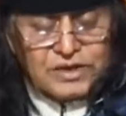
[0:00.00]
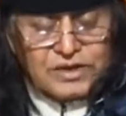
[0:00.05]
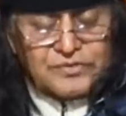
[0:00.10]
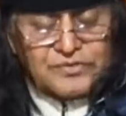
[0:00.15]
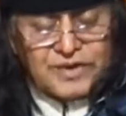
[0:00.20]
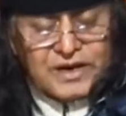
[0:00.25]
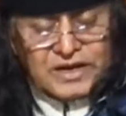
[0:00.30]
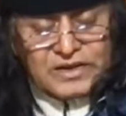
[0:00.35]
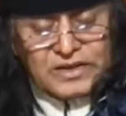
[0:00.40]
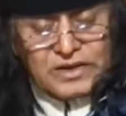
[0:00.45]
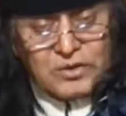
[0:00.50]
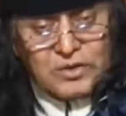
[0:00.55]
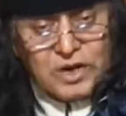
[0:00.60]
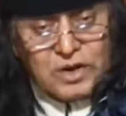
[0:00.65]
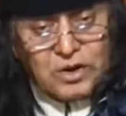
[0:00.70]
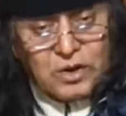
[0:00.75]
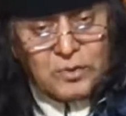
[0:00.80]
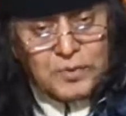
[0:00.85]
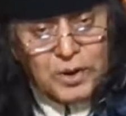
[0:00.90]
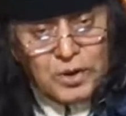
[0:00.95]
In fact, they
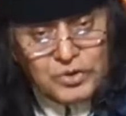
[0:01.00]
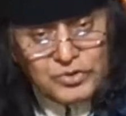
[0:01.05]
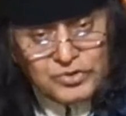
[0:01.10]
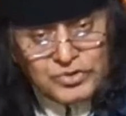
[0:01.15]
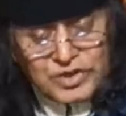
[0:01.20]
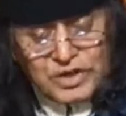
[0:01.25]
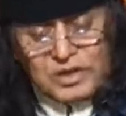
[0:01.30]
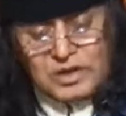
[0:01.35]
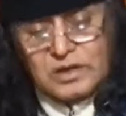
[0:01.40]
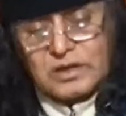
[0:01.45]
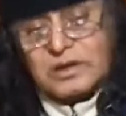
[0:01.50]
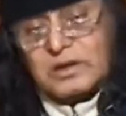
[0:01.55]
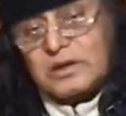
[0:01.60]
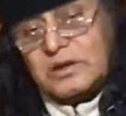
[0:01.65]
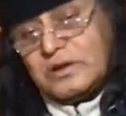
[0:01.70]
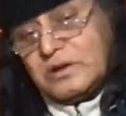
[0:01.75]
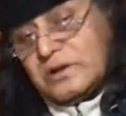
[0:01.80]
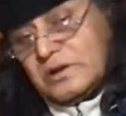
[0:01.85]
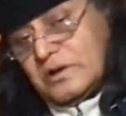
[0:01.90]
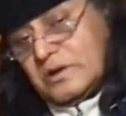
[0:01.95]
were opposing
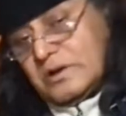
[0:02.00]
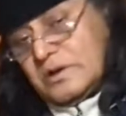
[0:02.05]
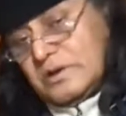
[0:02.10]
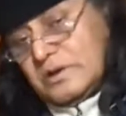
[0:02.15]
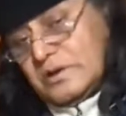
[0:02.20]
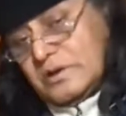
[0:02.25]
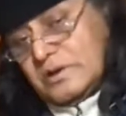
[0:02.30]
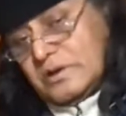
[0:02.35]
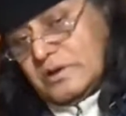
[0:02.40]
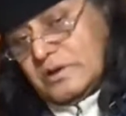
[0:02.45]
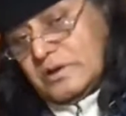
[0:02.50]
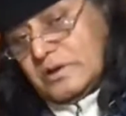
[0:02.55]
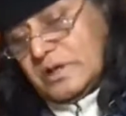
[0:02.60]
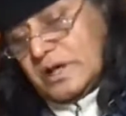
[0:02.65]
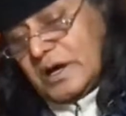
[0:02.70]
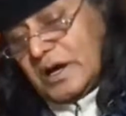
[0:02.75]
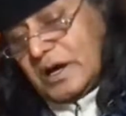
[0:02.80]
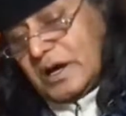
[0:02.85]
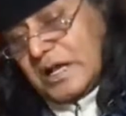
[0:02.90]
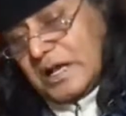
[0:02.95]

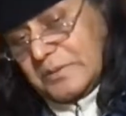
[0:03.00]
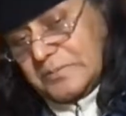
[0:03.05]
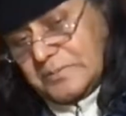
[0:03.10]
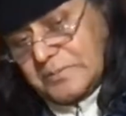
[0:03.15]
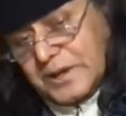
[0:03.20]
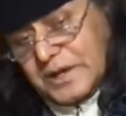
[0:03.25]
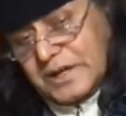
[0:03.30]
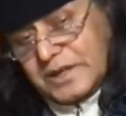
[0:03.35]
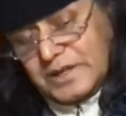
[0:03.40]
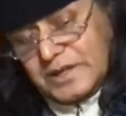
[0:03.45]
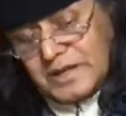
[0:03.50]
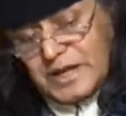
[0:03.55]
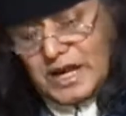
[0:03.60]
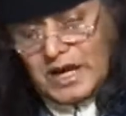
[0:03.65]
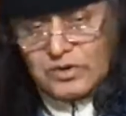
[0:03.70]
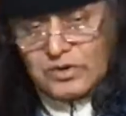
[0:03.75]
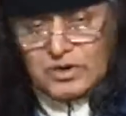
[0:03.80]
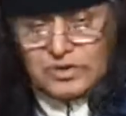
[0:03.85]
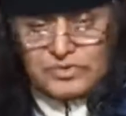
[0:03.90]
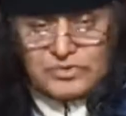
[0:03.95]
the campaign that
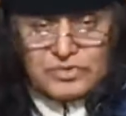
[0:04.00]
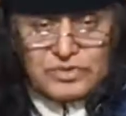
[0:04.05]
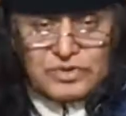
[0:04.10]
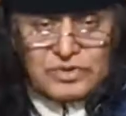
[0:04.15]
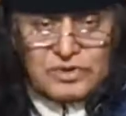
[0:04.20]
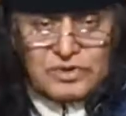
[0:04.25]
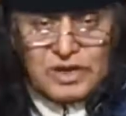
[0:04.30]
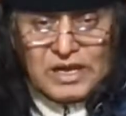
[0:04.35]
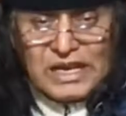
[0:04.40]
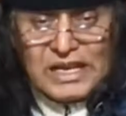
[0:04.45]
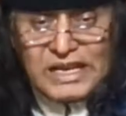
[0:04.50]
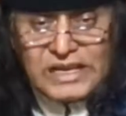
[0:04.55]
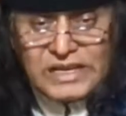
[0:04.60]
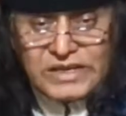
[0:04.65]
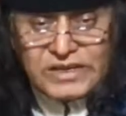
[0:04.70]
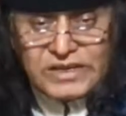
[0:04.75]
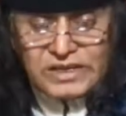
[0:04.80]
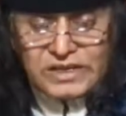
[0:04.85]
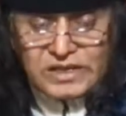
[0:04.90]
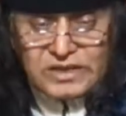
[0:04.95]
I was
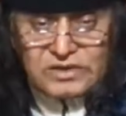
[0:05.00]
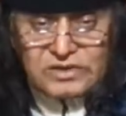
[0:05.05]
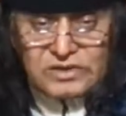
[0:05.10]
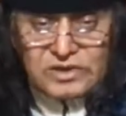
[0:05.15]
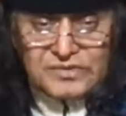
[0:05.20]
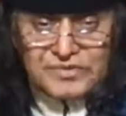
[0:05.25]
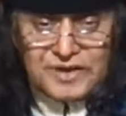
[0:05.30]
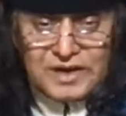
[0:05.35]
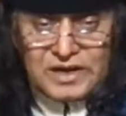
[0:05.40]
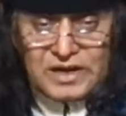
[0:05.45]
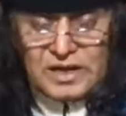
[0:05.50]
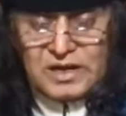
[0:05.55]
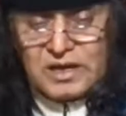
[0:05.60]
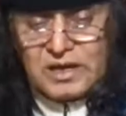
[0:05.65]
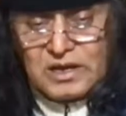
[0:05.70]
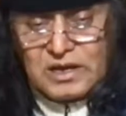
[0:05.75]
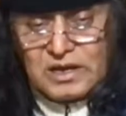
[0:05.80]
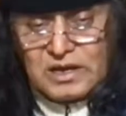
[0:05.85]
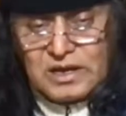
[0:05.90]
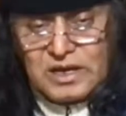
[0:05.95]
leading to defend
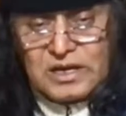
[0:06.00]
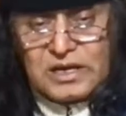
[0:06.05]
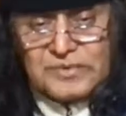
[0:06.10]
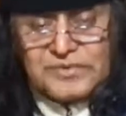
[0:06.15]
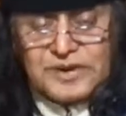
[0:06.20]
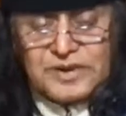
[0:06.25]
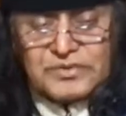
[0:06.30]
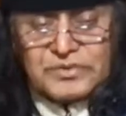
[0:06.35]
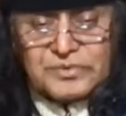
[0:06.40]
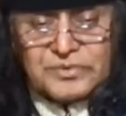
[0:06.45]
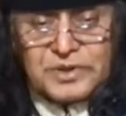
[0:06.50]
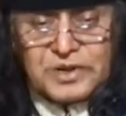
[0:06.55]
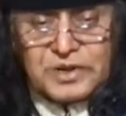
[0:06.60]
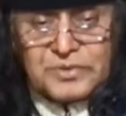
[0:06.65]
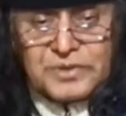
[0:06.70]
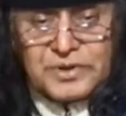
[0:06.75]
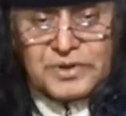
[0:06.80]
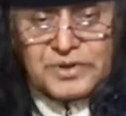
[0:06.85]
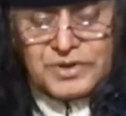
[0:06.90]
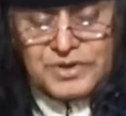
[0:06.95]
in defense of the
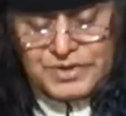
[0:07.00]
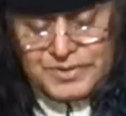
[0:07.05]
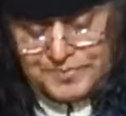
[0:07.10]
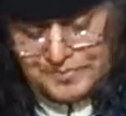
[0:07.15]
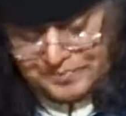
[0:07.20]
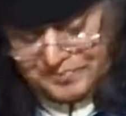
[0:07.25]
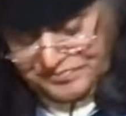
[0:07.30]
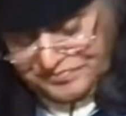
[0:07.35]
community.